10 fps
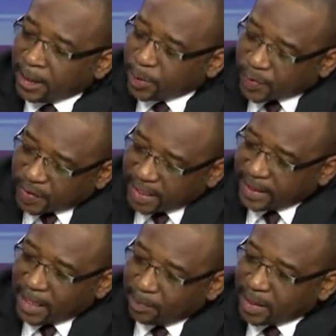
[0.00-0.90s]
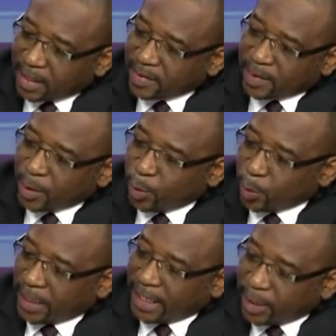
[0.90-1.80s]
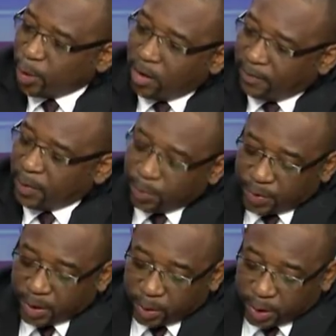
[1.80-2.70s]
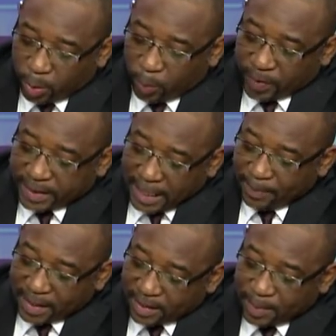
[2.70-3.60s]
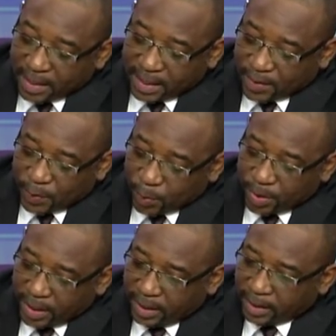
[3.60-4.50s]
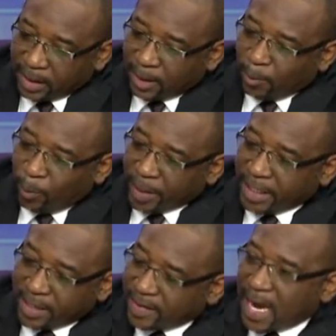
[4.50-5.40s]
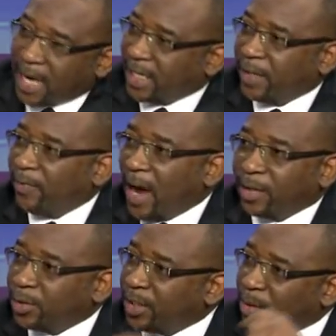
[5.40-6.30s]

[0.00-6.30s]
You're saying that because in your view, the overtime that is being issued here really doesn't add any value to